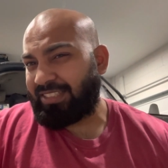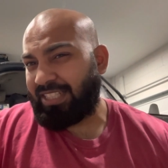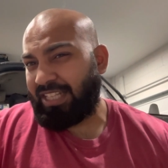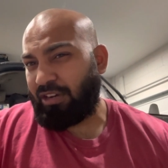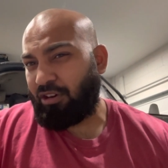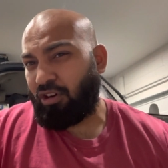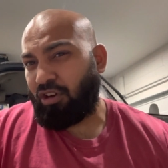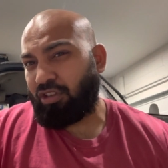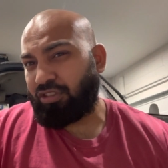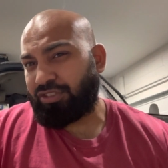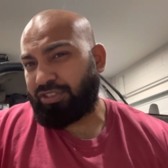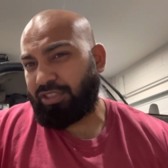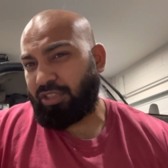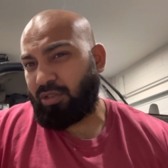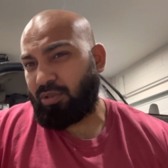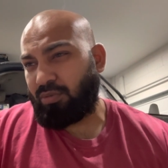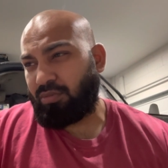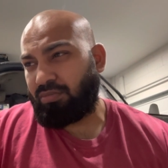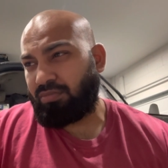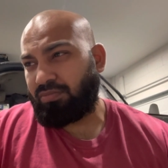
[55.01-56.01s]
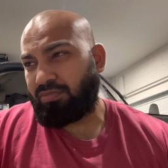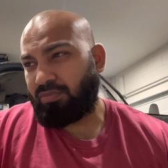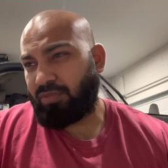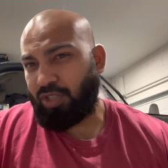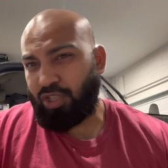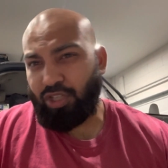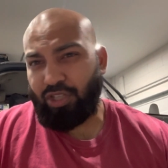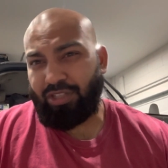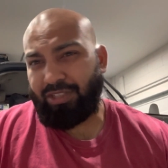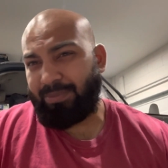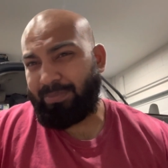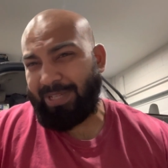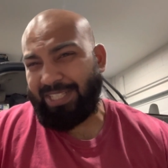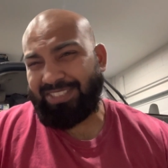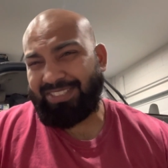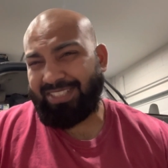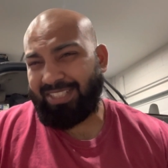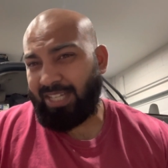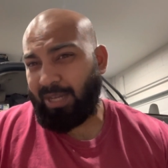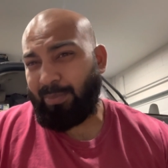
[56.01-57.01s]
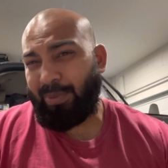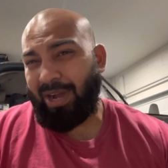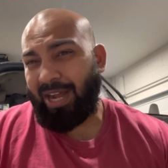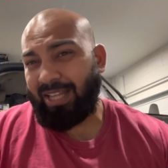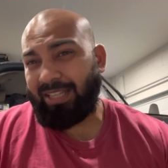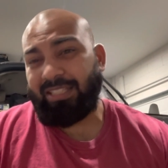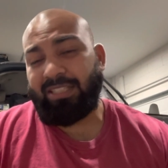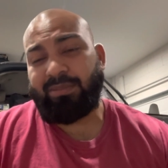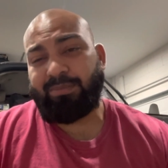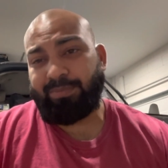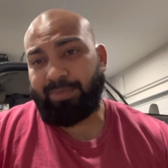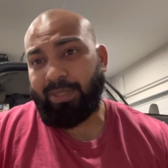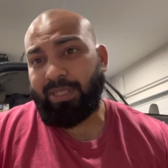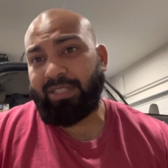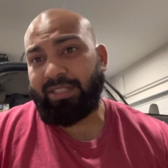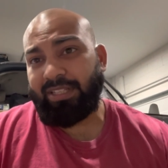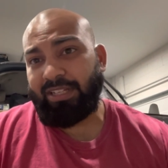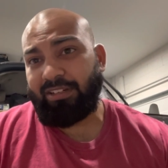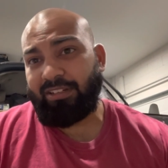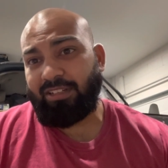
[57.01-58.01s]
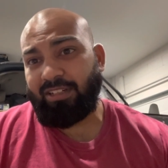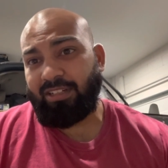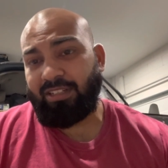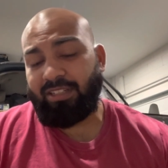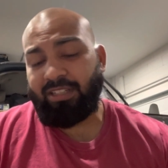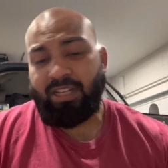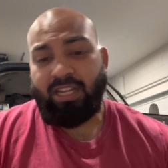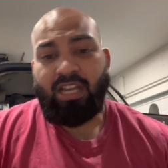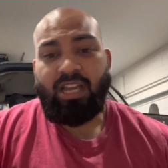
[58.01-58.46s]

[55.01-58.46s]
They're also good, basically a pilot, but they're good.